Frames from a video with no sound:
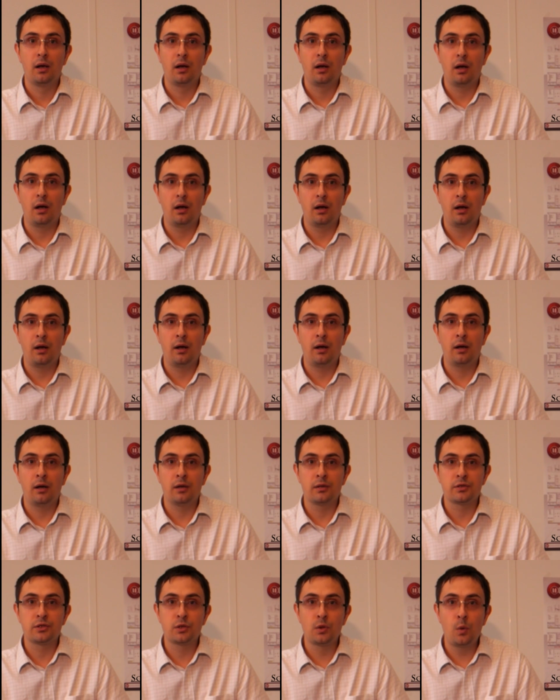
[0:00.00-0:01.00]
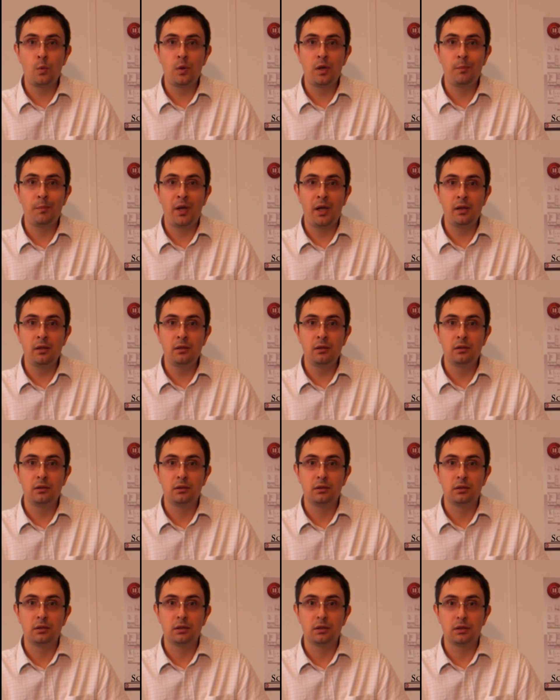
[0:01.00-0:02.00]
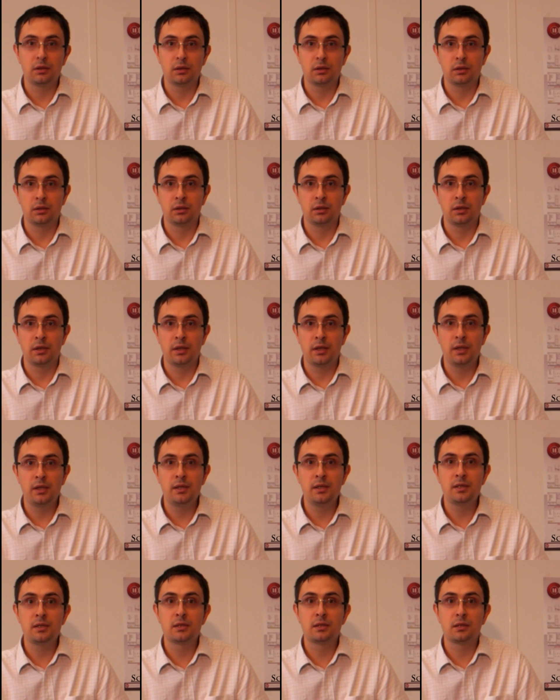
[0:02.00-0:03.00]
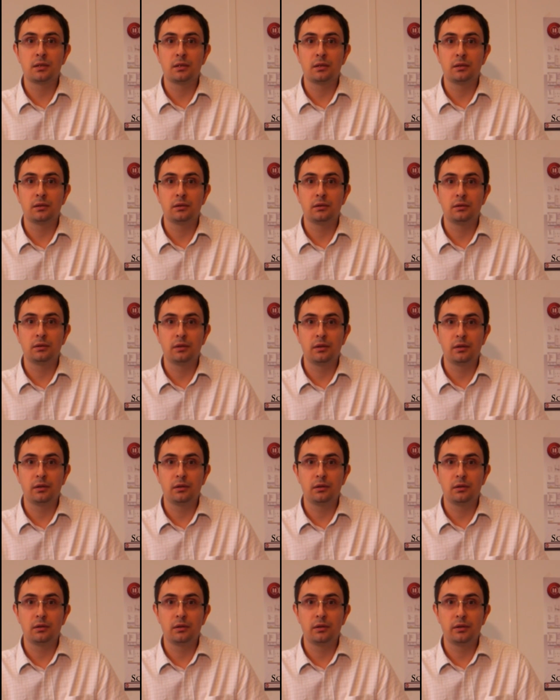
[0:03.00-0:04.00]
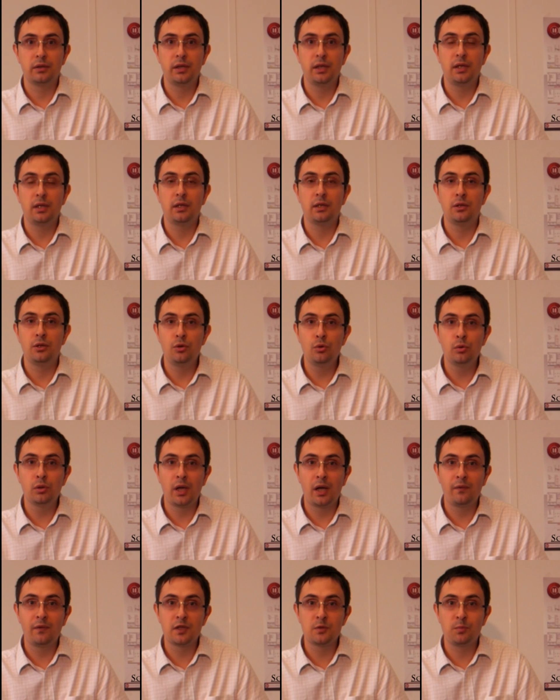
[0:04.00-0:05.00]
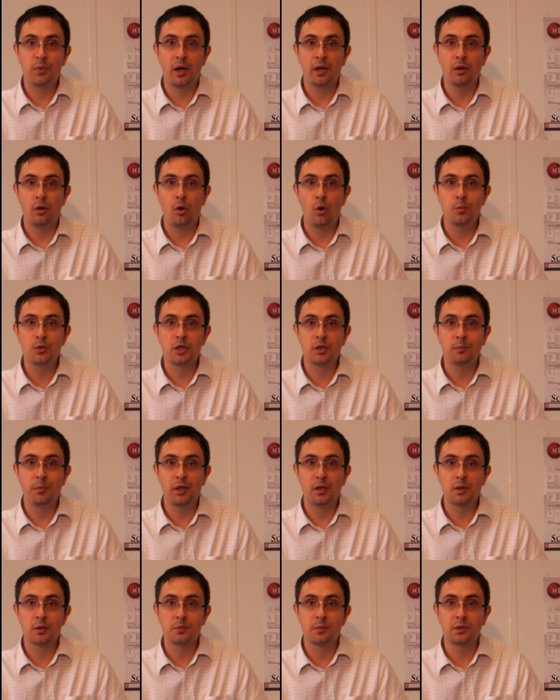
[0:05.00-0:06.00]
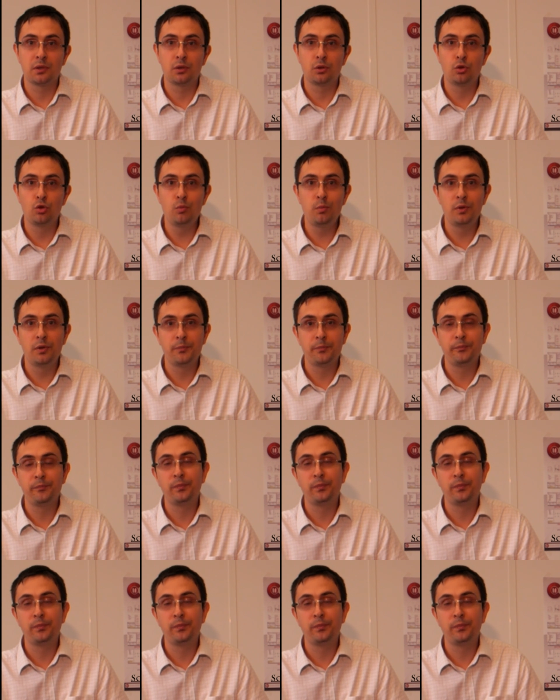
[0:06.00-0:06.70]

Uh, SoaML uh, is the new language by Object Management Group